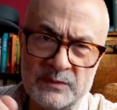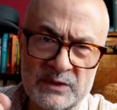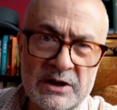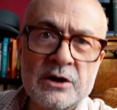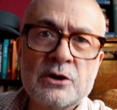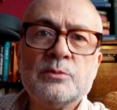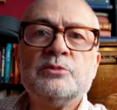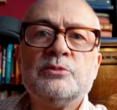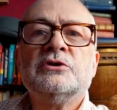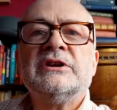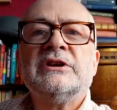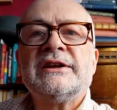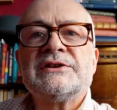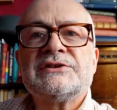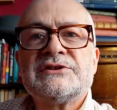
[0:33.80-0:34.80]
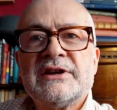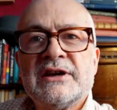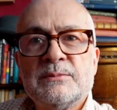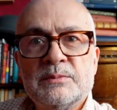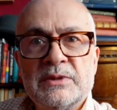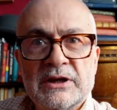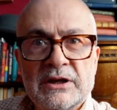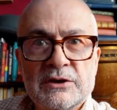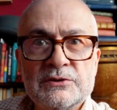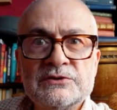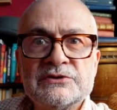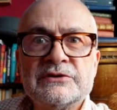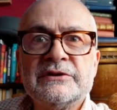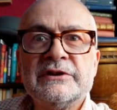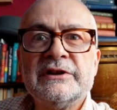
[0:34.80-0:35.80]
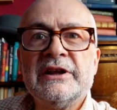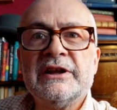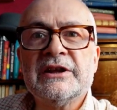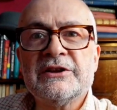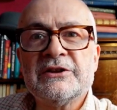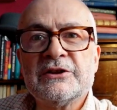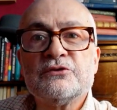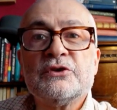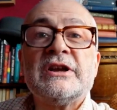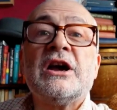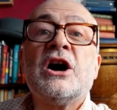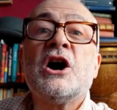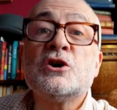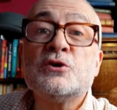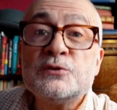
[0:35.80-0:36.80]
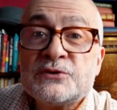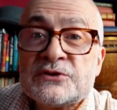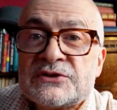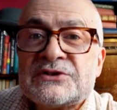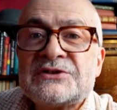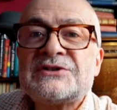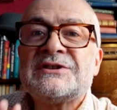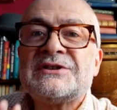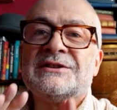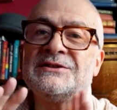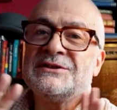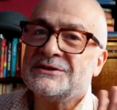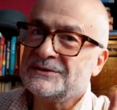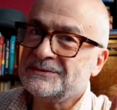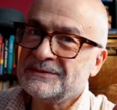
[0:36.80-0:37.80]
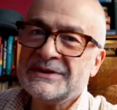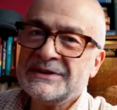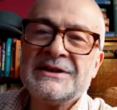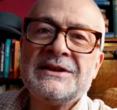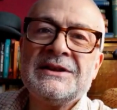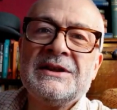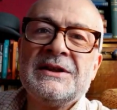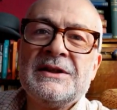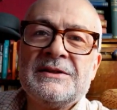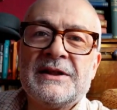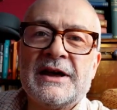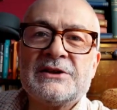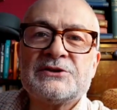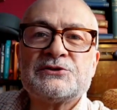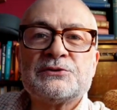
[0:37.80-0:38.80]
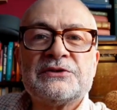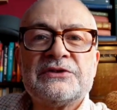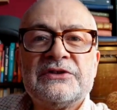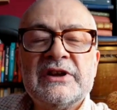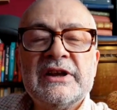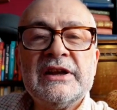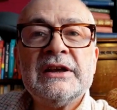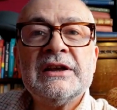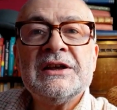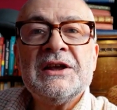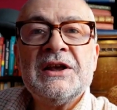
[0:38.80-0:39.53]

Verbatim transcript: I'll put links down below to the great hosts and that sort of thing.